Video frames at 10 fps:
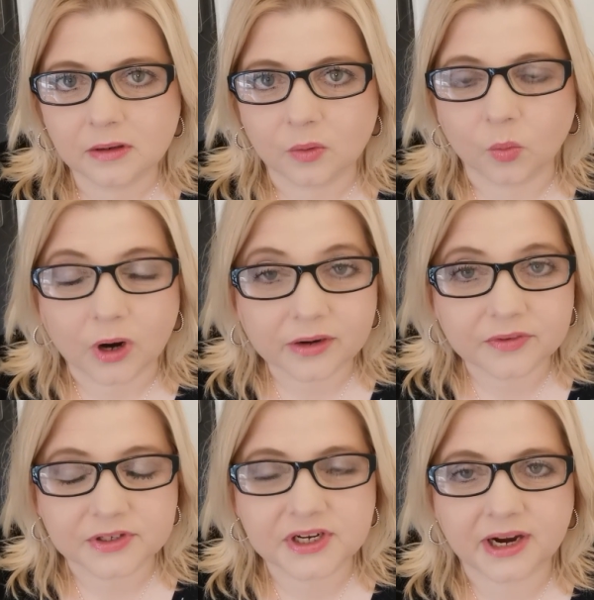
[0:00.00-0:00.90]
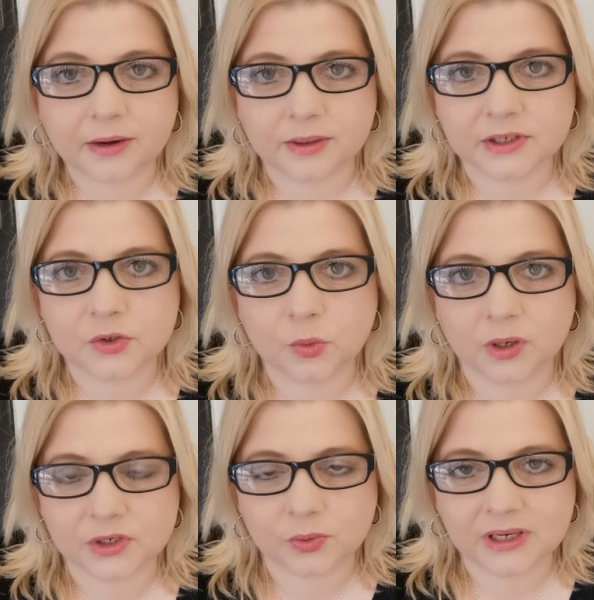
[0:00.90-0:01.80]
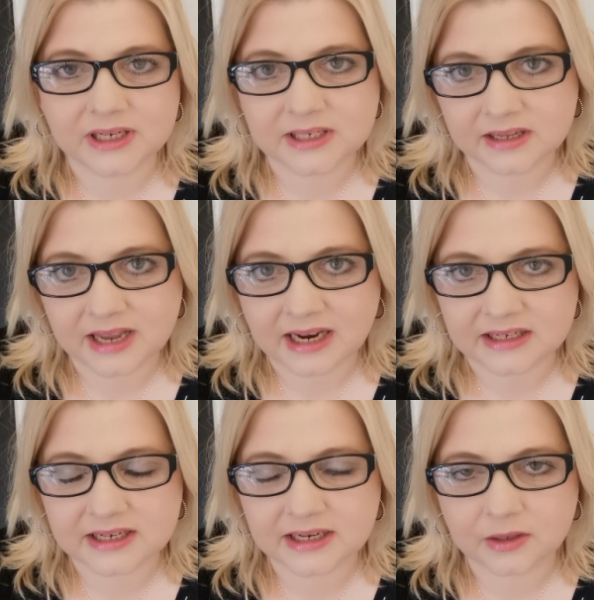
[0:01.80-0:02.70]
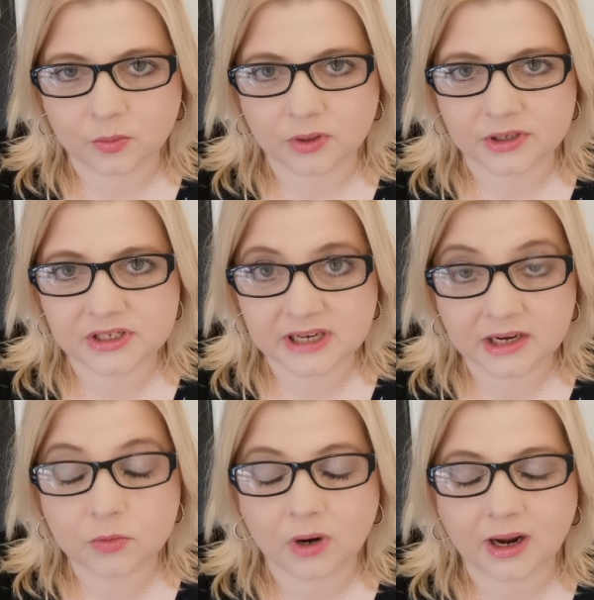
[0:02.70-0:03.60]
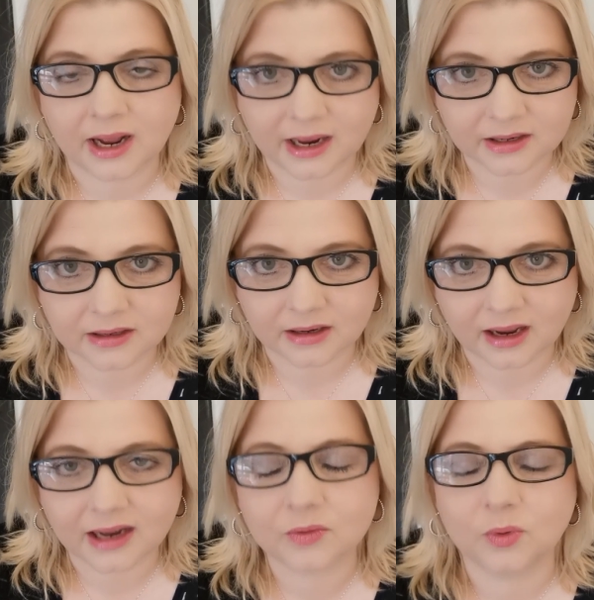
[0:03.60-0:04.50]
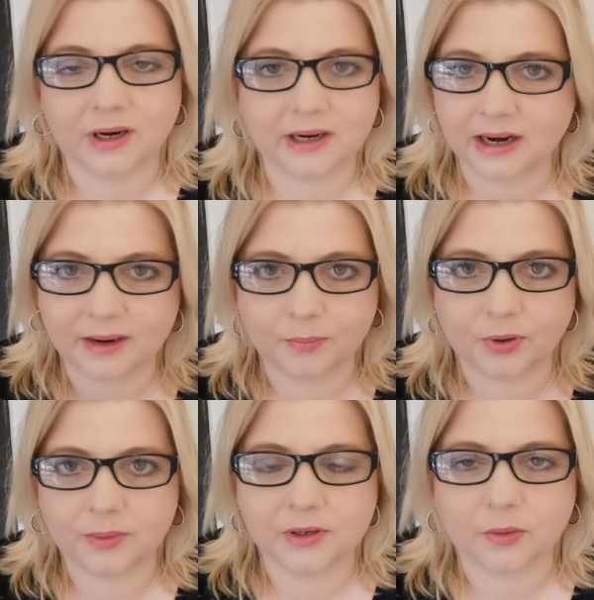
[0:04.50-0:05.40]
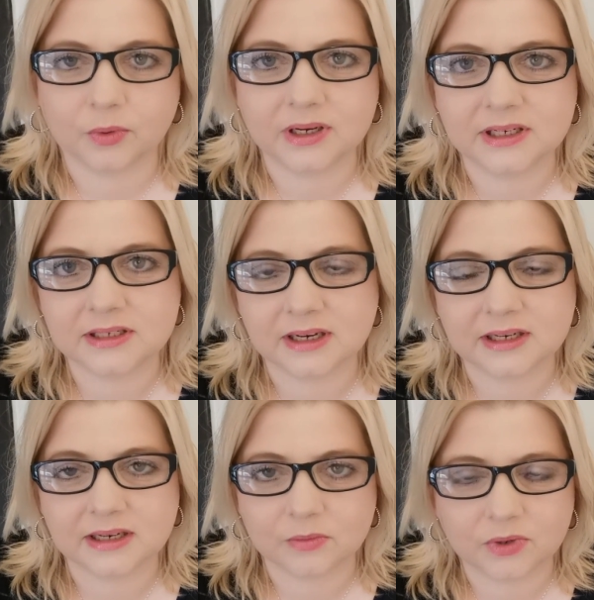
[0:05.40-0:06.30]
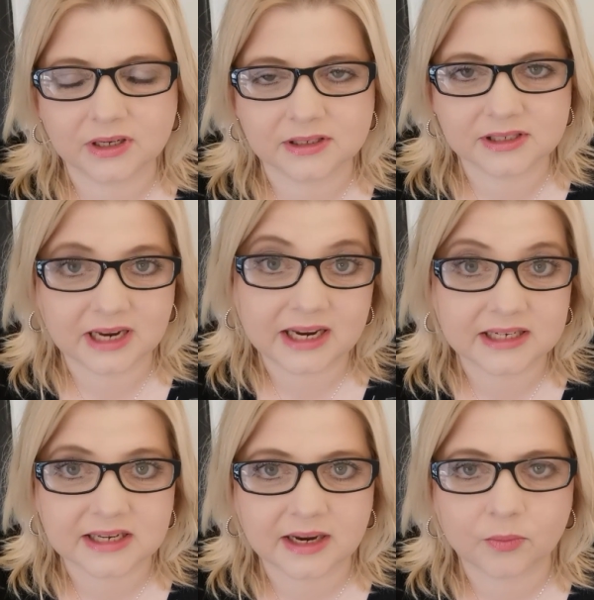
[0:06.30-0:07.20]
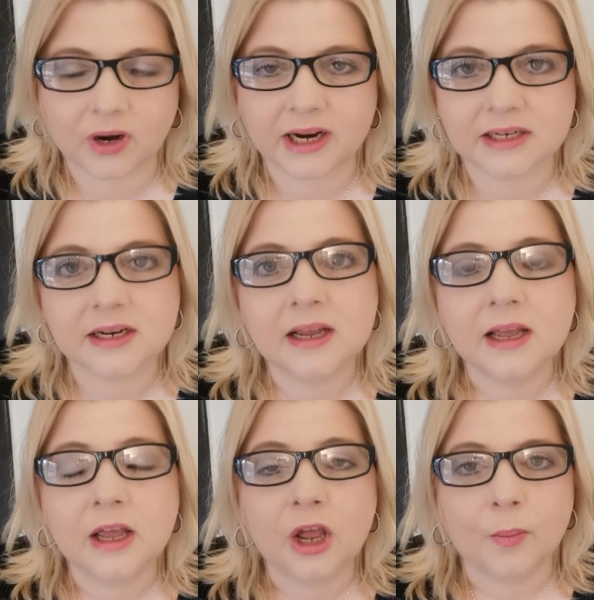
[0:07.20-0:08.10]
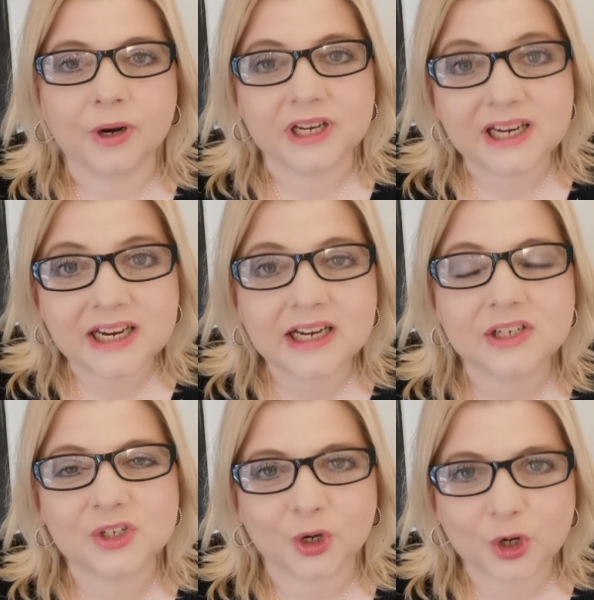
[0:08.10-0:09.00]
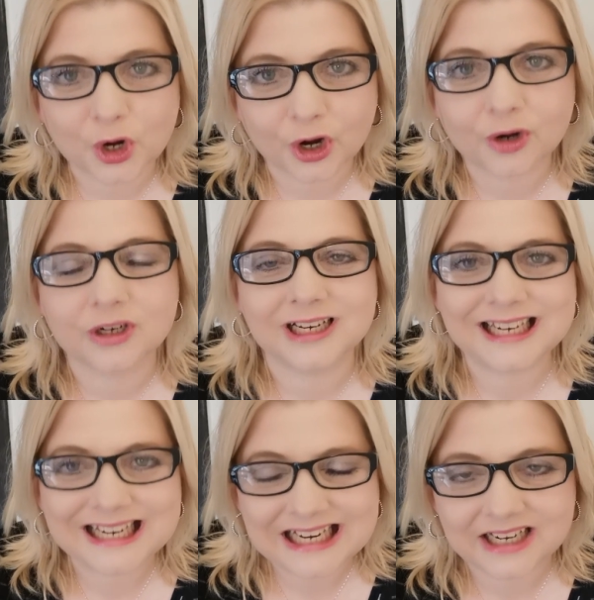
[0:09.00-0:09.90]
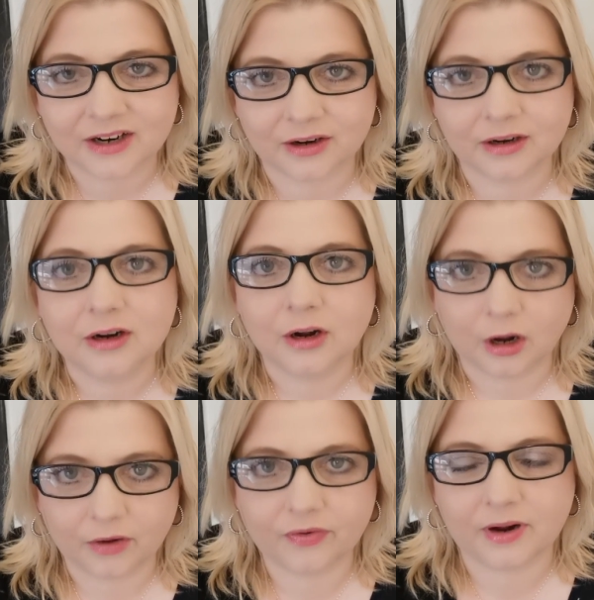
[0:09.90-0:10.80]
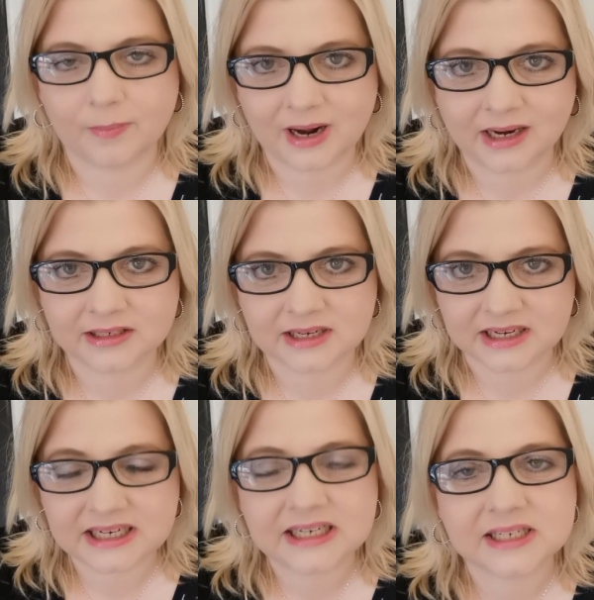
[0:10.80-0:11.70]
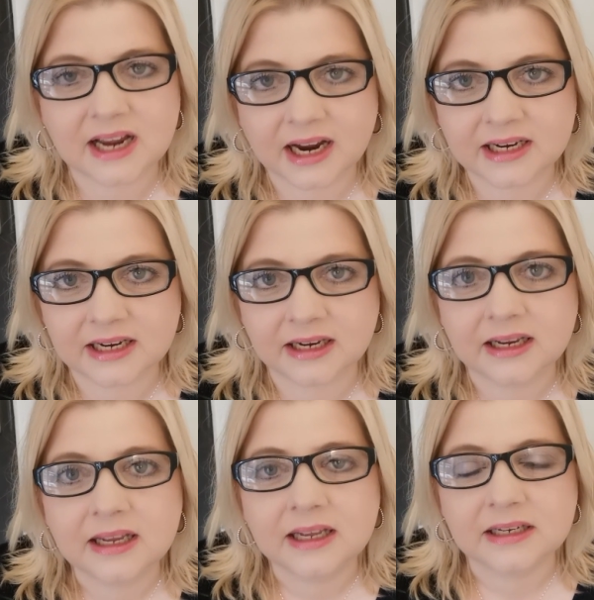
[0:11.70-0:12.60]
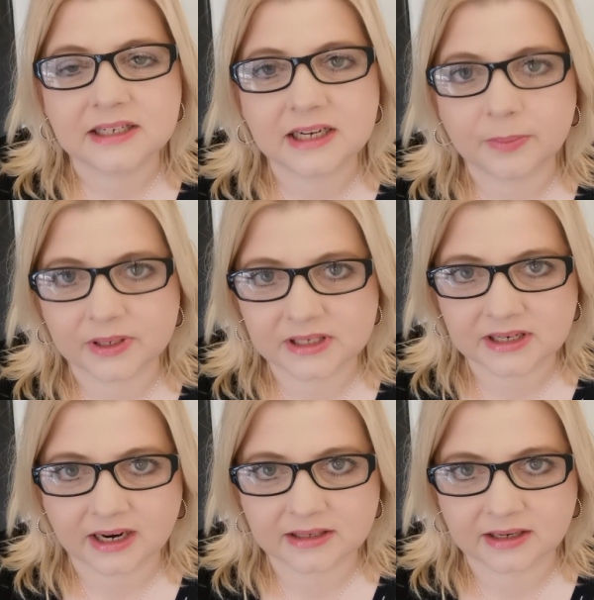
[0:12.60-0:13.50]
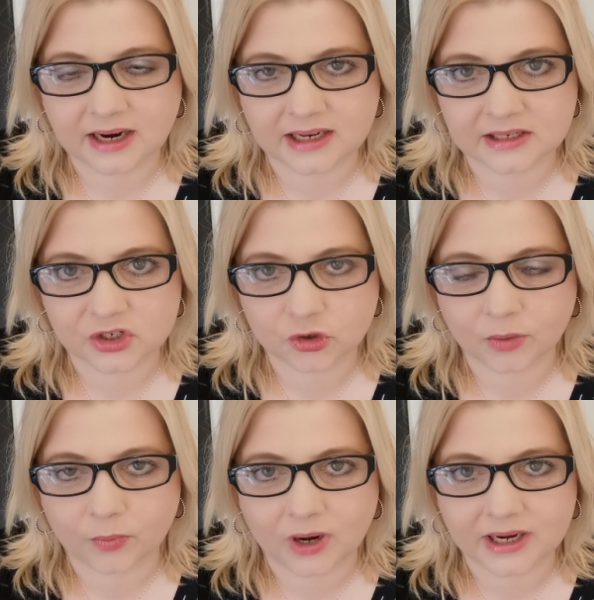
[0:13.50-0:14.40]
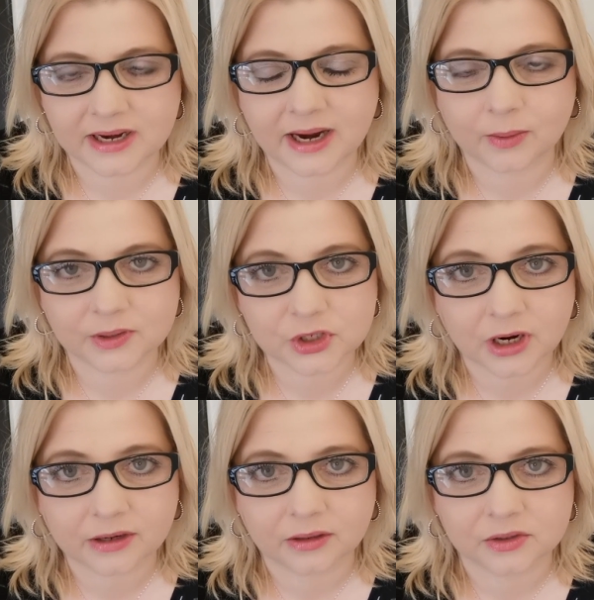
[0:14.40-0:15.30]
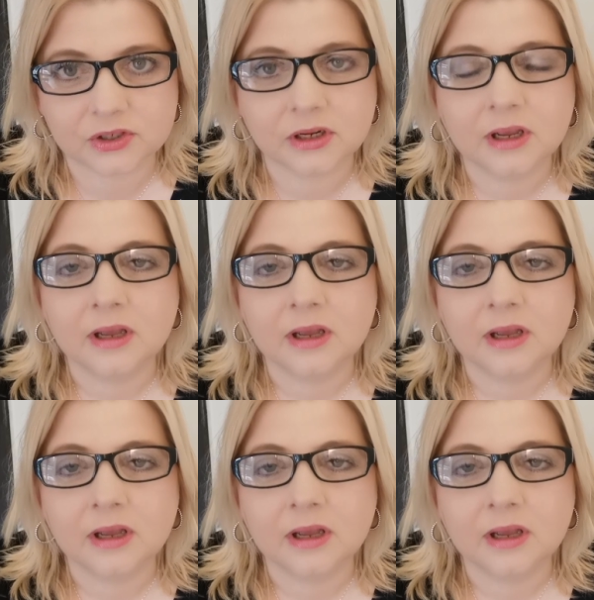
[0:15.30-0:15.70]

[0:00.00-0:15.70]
One of the terrorists who was released in that deal was Sinwar Anwar, and I probably don't really say his name right, but he is the current leader of Hamas, and he's hiding deep inside the Gaza Strip right now in tunnels,